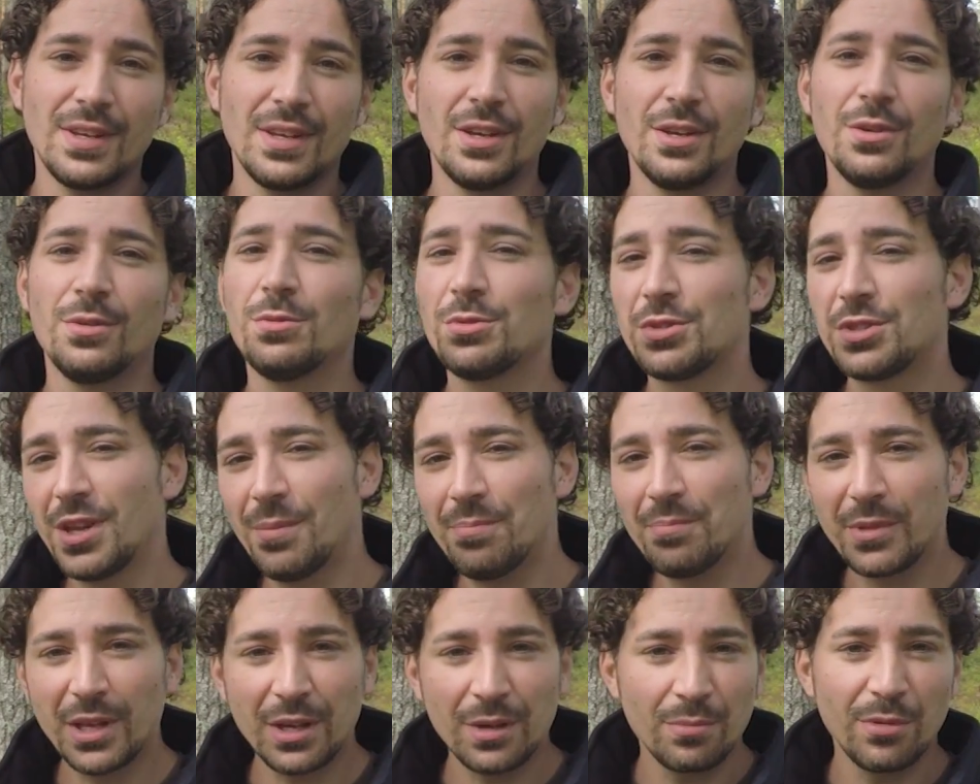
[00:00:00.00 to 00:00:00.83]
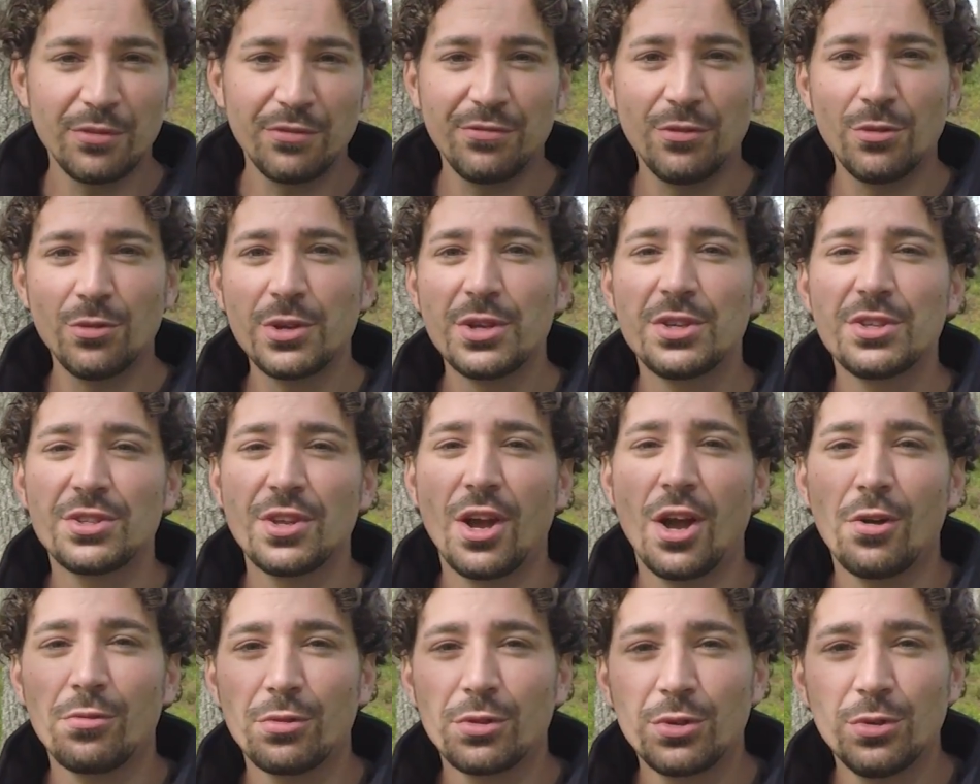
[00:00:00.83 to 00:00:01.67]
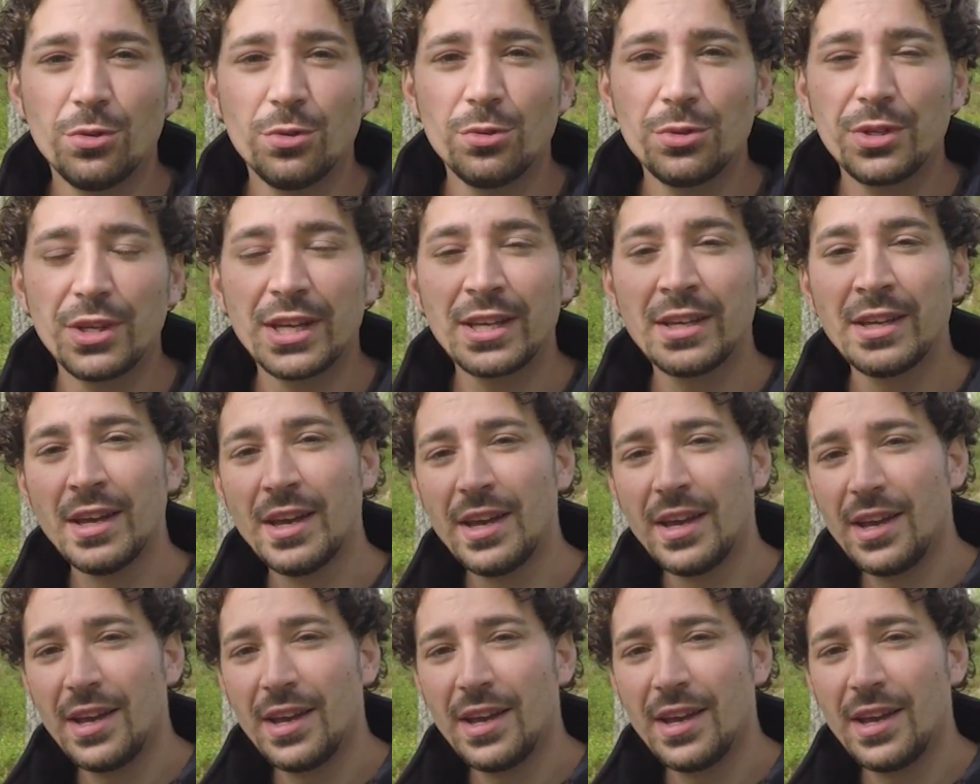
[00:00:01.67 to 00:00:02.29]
or something before you start recording,